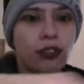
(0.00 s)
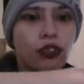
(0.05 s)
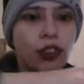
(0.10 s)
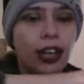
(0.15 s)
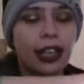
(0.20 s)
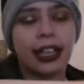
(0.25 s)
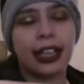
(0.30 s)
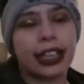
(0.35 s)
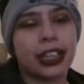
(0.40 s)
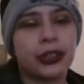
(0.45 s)

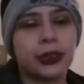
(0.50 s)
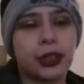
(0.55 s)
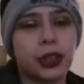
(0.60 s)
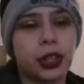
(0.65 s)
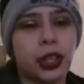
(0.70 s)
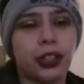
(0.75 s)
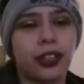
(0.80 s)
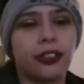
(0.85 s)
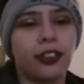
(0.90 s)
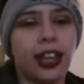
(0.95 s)
right next to
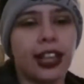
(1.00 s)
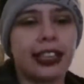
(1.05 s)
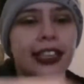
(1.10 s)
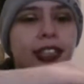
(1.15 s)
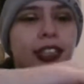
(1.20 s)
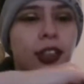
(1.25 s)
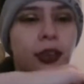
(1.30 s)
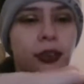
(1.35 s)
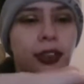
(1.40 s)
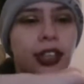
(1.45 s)
each other, right?
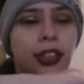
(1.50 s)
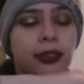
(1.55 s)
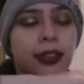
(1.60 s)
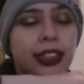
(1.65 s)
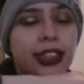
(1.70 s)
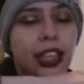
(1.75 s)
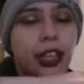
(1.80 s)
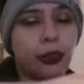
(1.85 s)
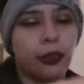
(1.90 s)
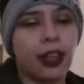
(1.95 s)
So it
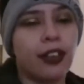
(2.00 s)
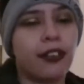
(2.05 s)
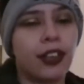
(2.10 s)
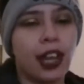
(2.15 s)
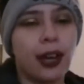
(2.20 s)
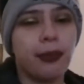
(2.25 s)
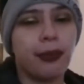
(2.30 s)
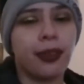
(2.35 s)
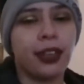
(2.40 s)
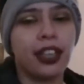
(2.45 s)
was the 3 of
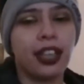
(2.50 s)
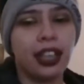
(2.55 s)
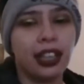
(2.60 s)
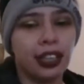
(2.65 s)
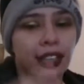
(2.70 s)
them